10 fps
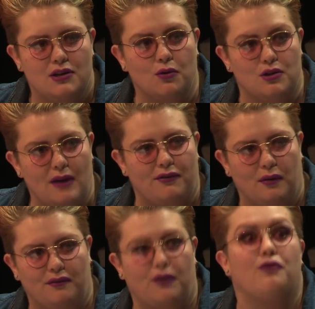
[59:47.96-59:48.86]
talk to
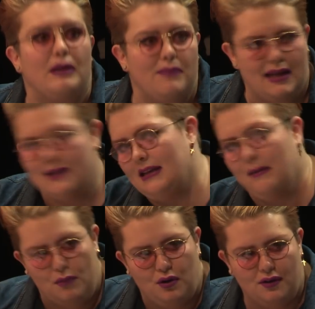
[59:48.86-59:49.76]
everyone for three minutes and
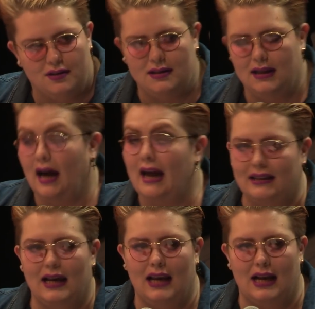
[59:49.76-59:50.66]
then move on to the. I
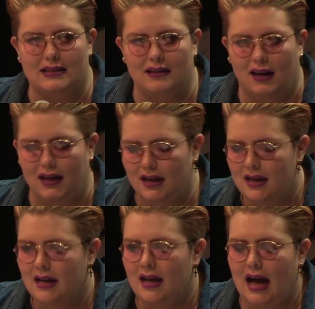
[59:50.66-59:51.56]
had that last night,
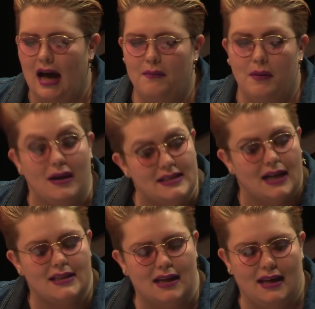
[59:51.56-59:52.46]
uh, but my
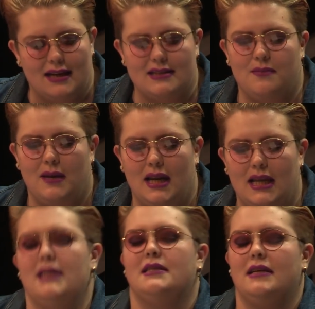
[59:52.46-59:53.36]
dad sat next to me and
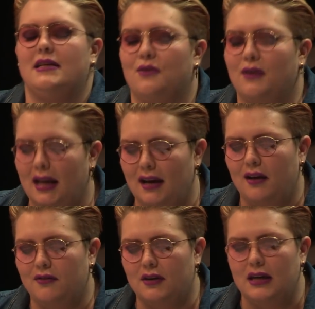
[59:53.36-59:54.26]
he he sort of leant
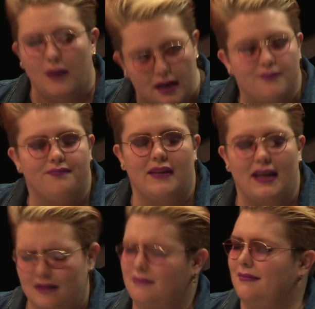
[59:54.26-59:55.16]
over and he went. He,